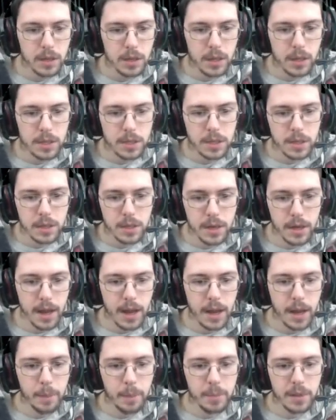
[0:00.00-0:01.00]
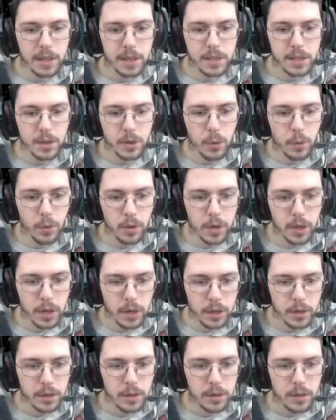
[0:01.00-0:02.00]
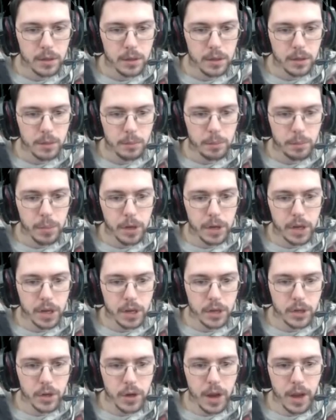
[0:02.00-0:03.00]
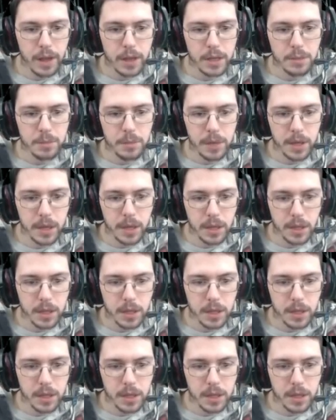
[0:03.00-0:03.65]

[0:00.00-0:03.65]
It's not a pleasant aura, but it attracts me.